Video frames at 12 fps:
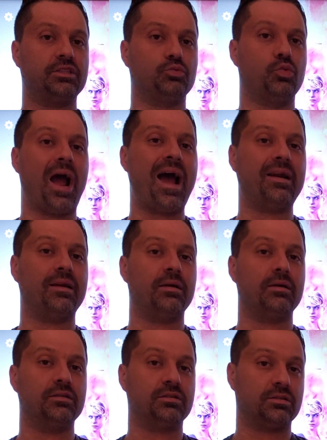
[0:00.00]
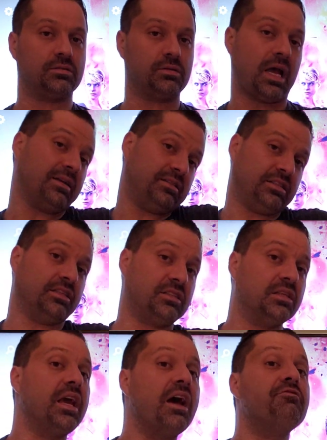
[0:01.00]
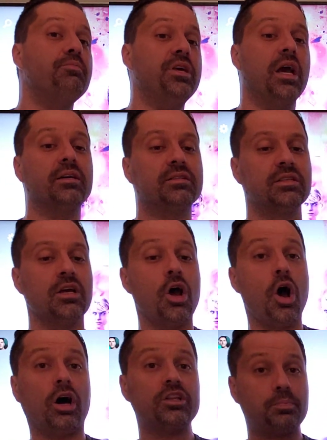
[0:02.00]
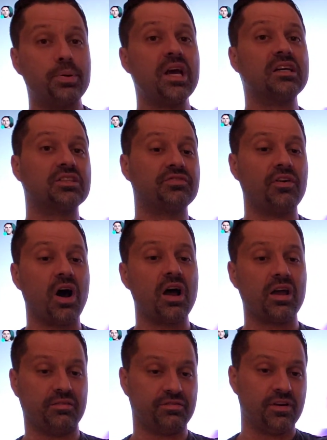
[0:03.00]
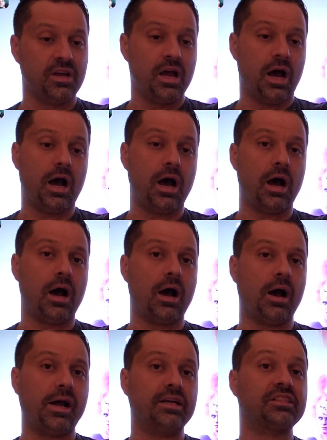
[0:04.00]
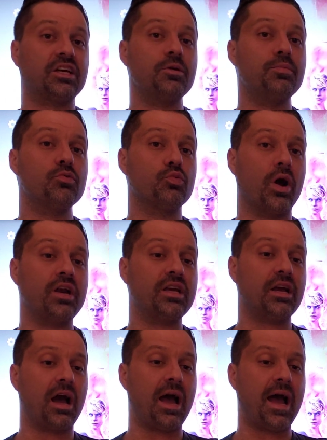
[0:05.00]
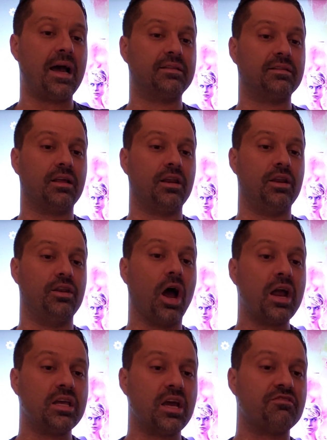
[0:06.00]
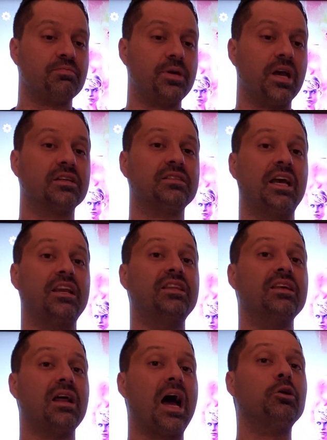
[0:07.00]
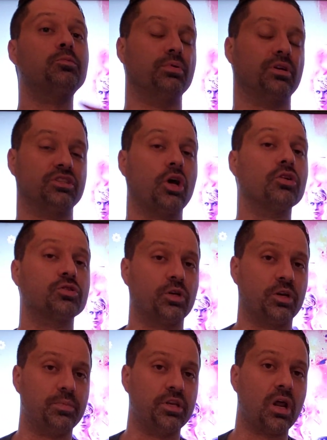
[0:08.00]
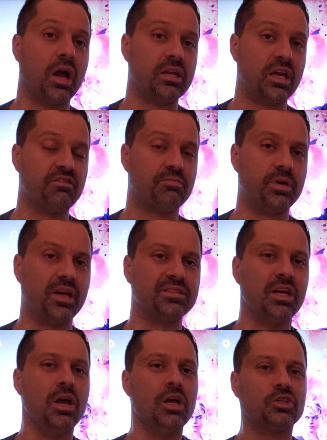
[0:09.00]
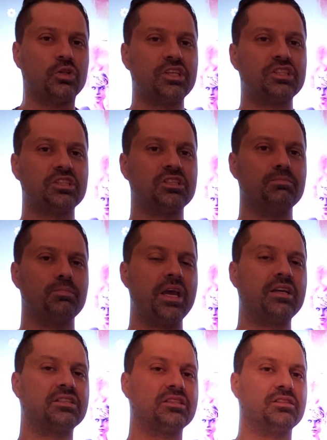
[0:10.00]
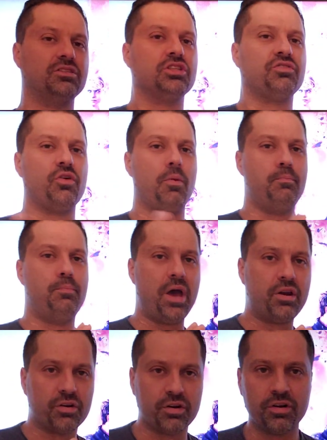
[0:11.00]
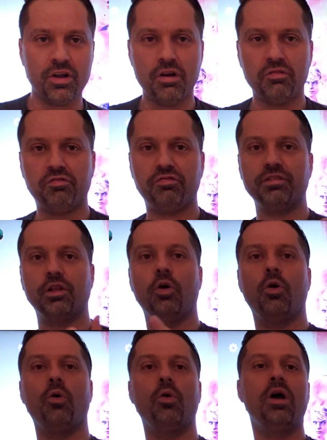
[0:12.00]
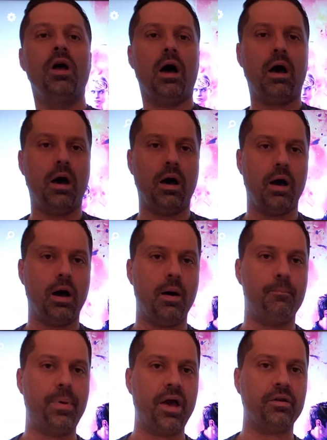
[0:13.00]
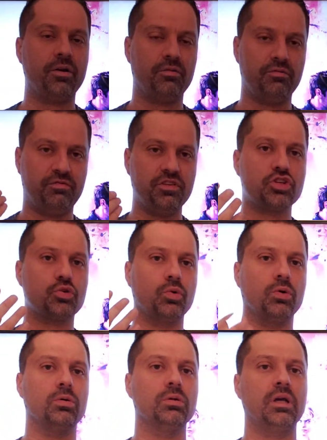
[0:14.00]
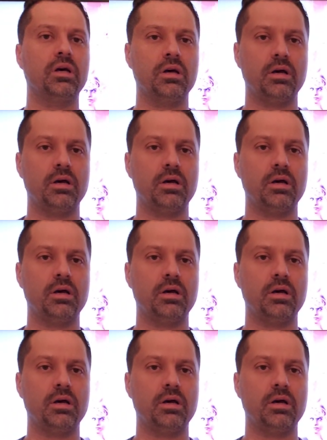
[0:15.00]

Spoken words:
ran at 60 FPS. On the PS5, it's going to be running at 90 FPS, and the output is also going to be 90 FPS. So this makes, just for a better flow, a better visual